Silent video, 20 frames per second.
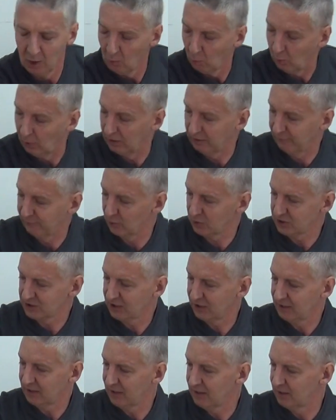Well, the first
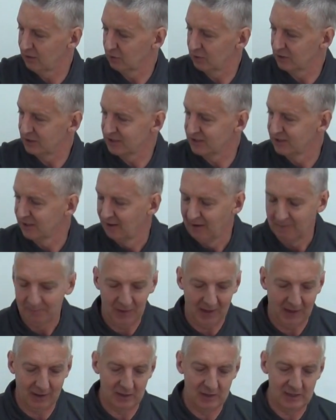thing here is
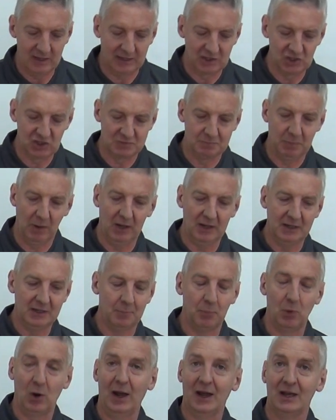you can just buy a
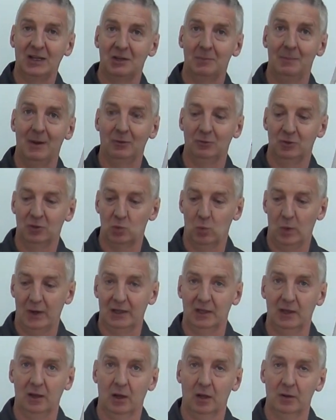bracket mounted
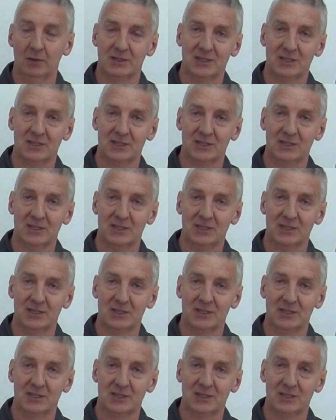directly on.